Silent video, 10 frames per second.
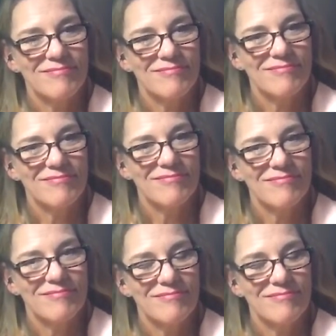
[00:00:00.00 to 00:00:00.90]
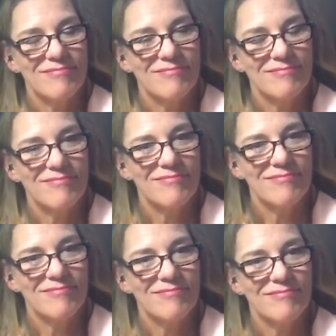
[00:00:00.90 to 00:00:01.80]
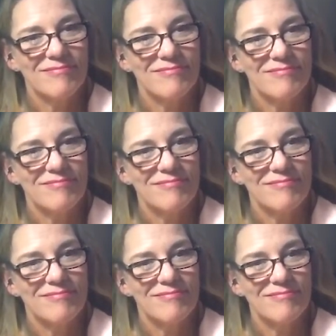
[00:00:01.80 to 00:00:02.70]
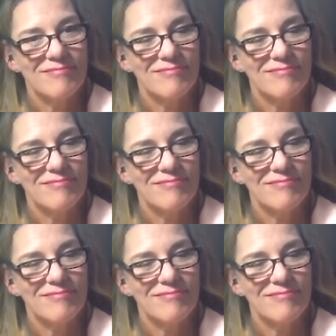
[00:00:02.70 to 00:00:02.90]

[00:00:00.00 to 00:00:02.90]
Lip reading: (not speaking)